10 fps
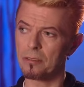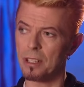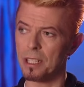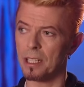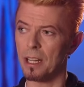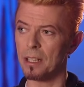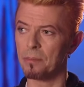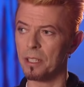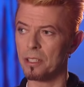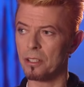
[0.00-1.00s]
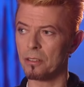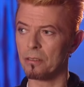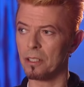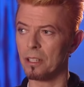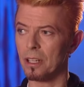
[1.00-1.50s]
tried to guide me
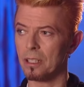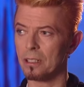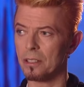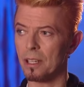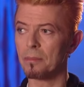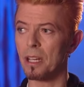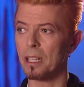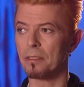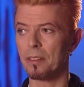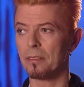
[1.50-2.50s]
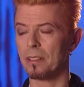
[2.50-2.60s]
into some kind of